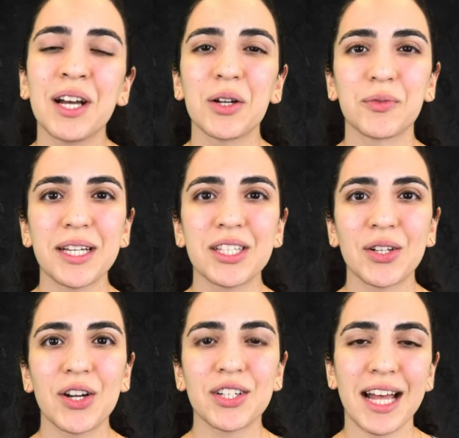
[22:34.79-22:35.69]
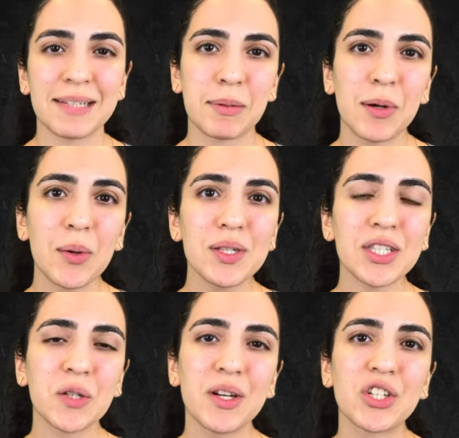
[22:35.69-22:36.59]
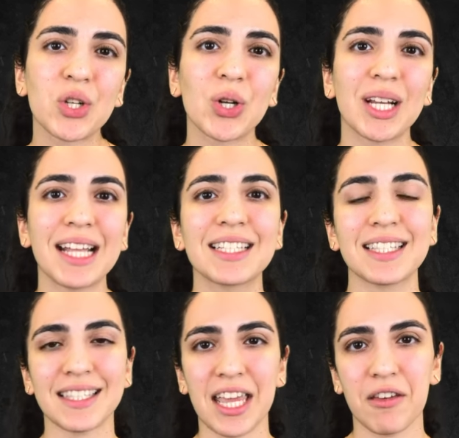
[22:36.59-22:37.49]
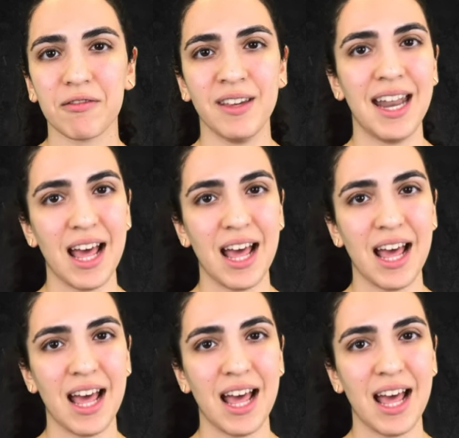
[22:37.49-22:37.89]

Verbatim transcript: research that's proposed to ensure it's safe and